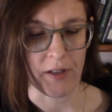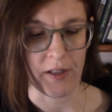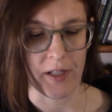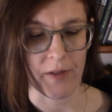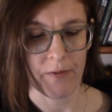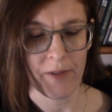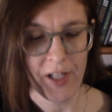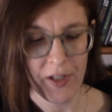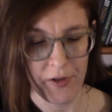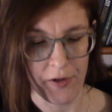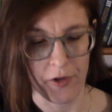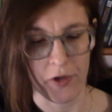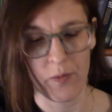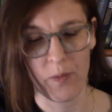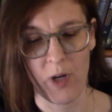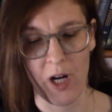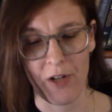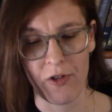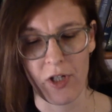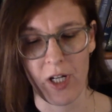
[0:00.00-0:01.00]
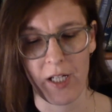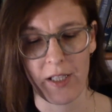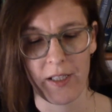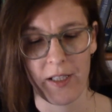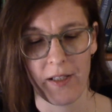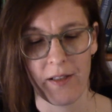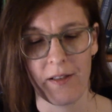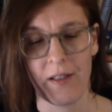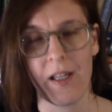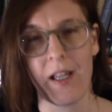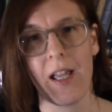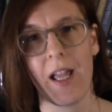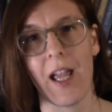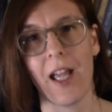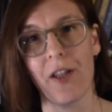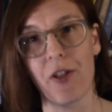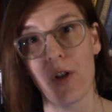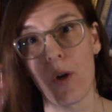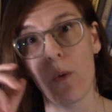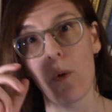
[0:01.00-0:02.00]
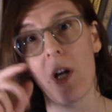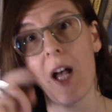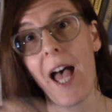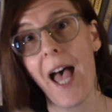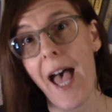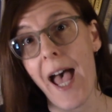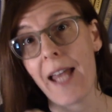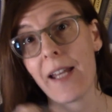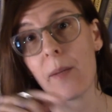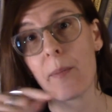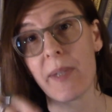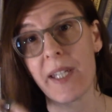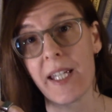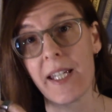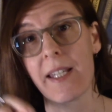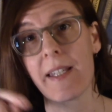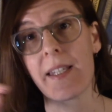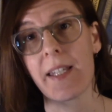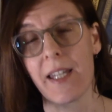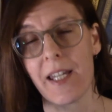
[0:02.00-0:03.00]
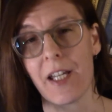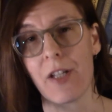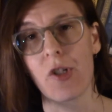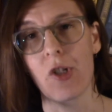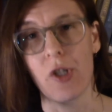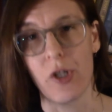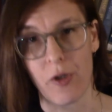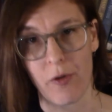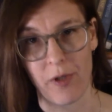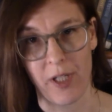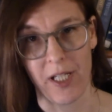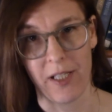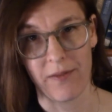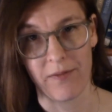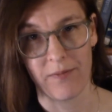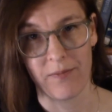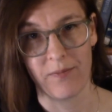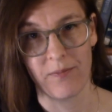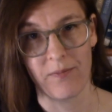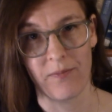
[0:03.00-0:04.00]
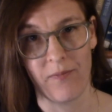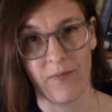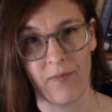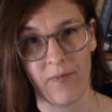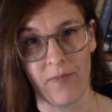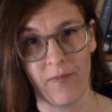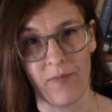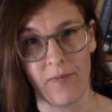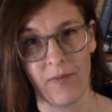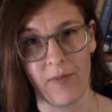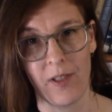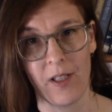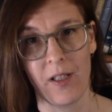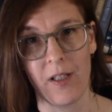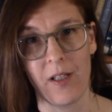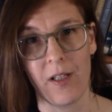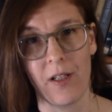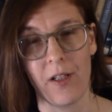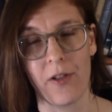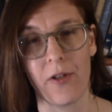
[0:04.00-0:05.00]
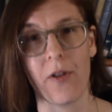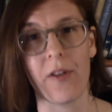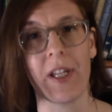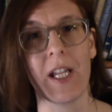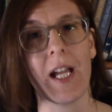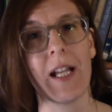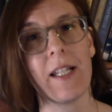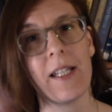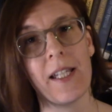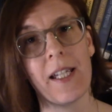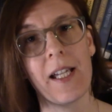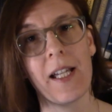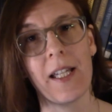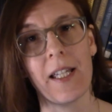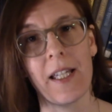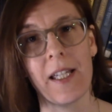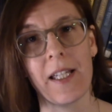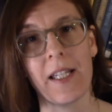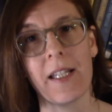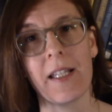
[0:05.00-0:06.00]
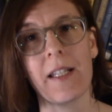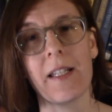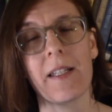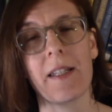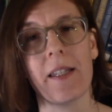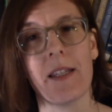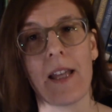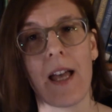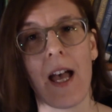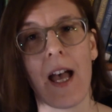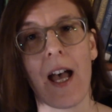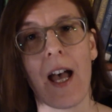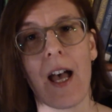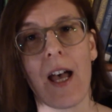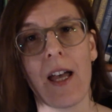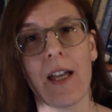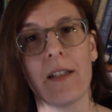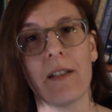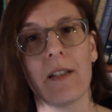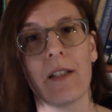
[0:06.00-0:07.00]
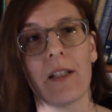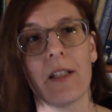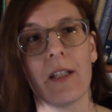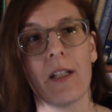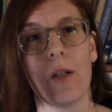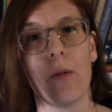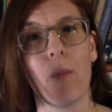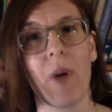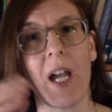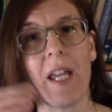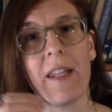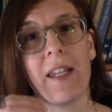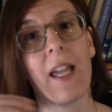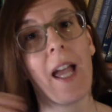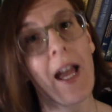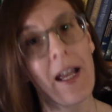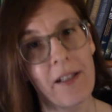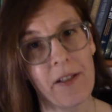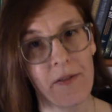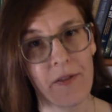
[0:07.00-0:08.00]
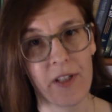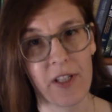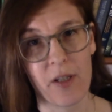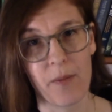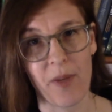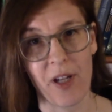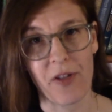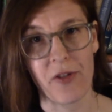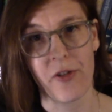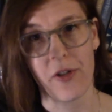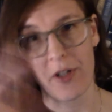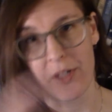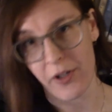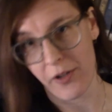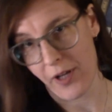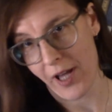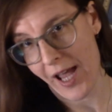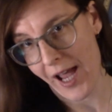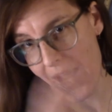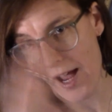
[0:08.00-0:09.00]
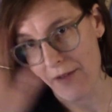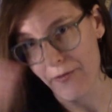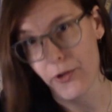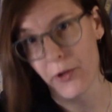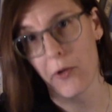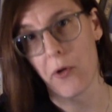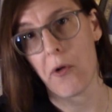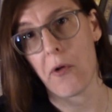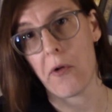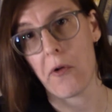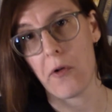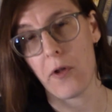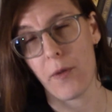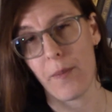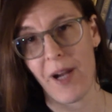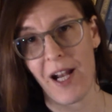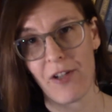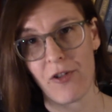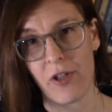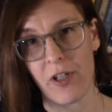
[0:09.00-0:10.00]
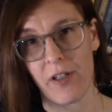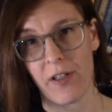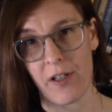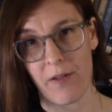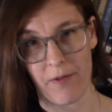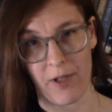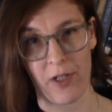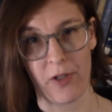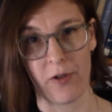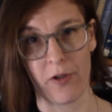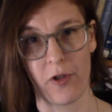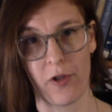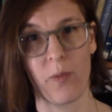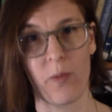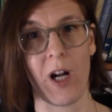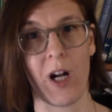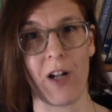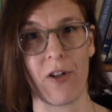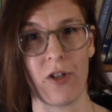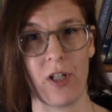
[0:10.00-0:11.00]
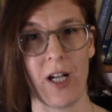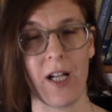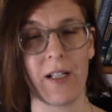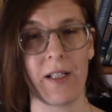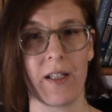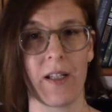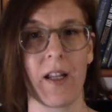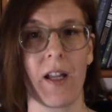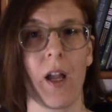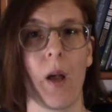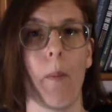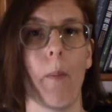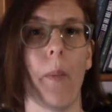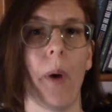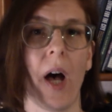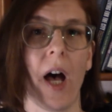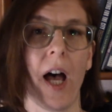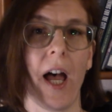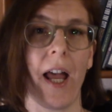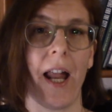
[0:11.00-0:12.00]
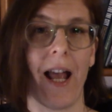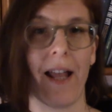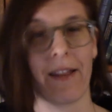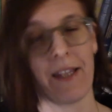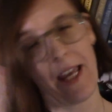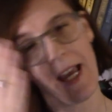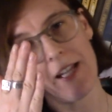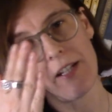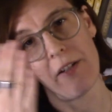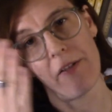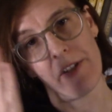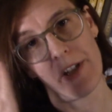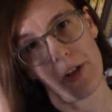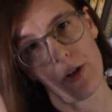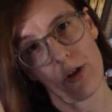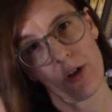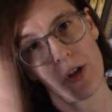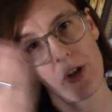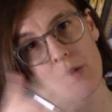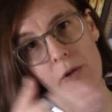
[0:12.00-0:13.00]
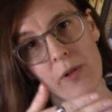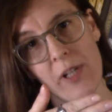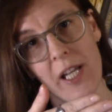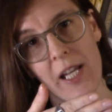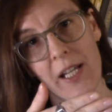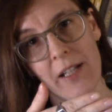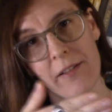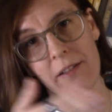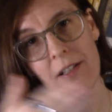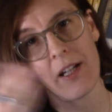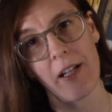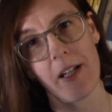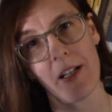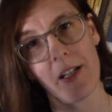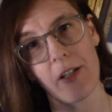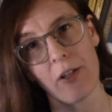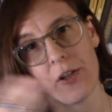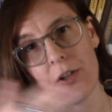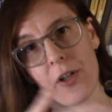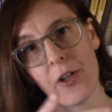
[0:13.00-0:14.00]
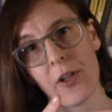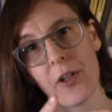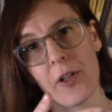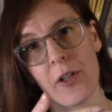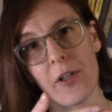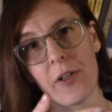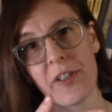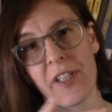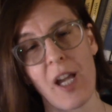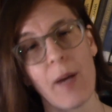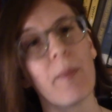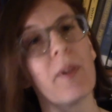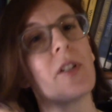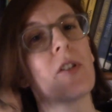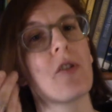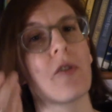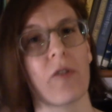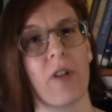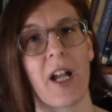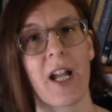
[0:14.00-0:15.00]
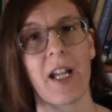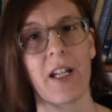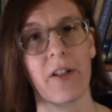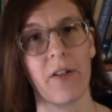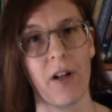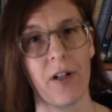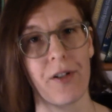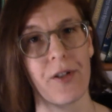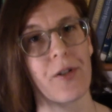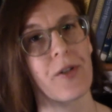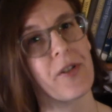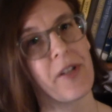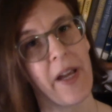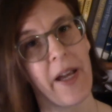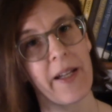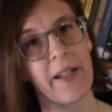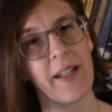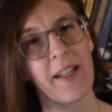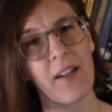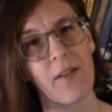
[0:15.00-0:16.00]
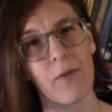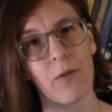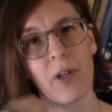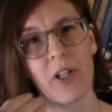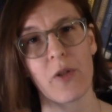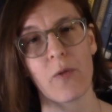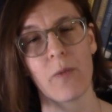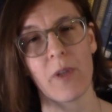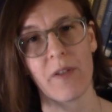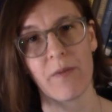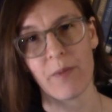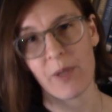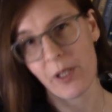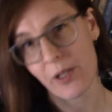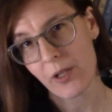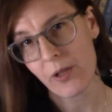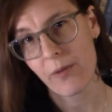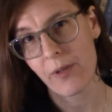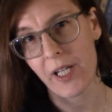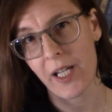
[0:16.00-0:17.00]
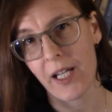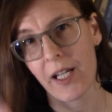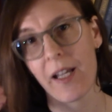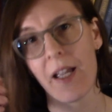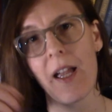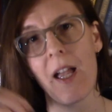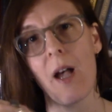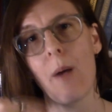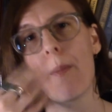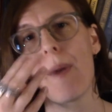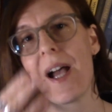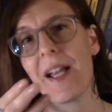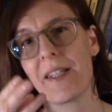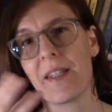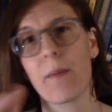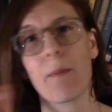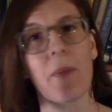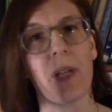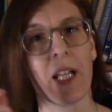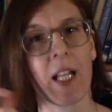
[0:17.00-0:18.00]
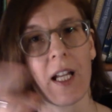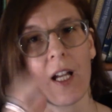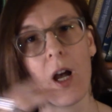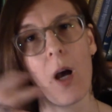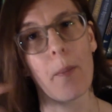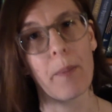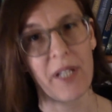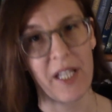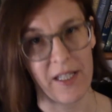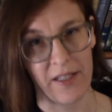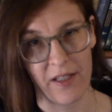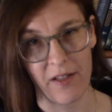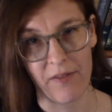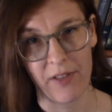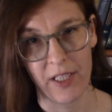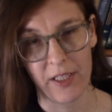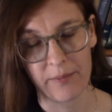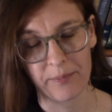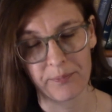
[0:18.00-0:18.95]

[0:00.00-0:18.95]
research project. And so we'll add a piece each unit. So the idea is that by the end of the semester, you'll have your whole imaginary research project, but at the end of each unit, you'll demonstrate your understanding of what we've been doing by submitting a piece of it.